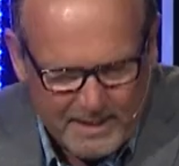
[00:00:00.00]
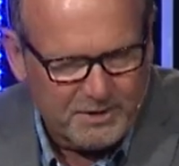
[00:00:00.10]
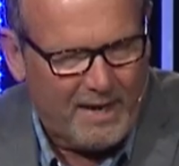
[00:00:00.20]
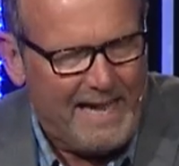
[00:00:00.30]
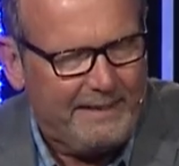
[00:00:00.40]

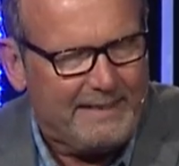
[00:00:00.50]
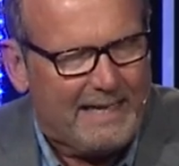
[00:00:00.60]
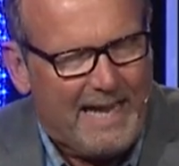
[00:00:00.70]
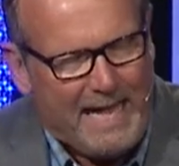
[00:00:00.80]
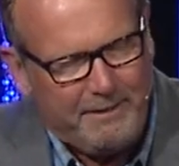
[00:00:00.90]
So, how did,
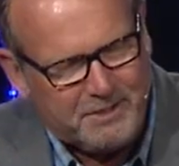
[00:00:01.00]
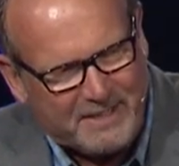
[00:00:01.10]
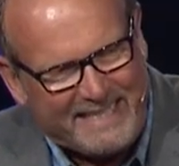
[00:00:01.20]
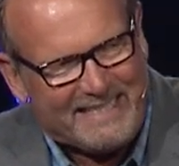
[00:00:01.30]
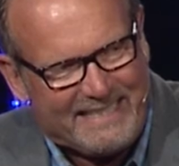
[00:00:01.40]
how did
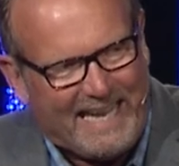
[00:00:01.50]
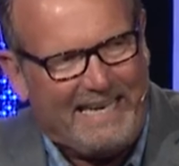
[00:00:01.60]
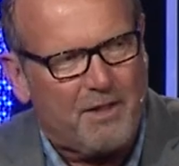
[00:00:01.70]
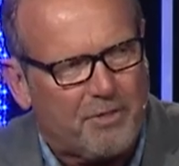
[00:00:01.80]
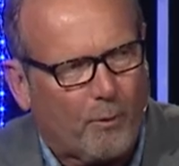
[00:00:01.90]
Satan
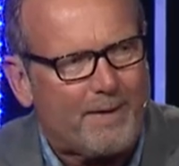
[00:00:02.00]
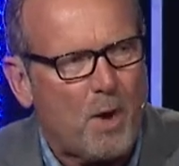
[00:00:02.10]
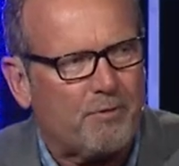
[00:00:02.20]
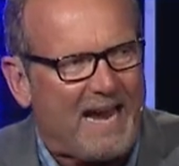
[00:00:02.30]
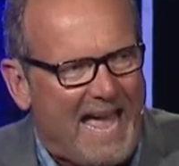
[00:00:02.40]
gain authority
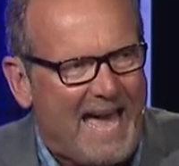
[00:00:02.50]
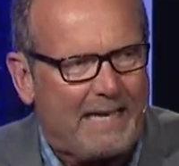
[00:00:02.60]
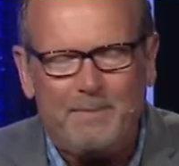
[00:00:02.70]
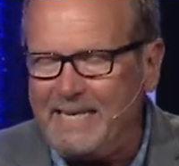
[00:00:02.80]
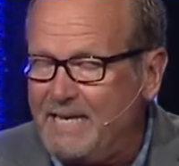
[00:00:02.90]
over
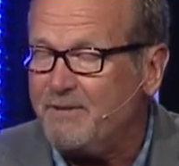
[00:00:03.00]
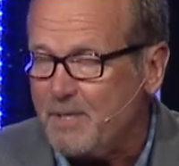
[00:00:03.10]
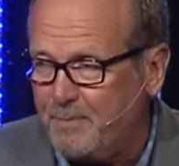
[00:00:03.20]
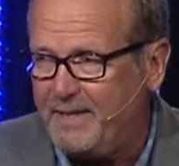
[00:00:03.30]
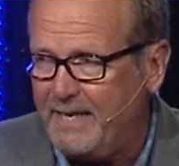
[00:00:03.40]
Adam and Eve in
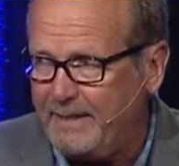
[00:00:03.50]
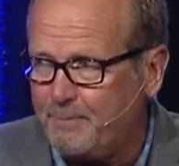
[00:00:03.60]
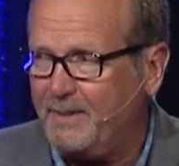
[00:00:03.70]
the beginning?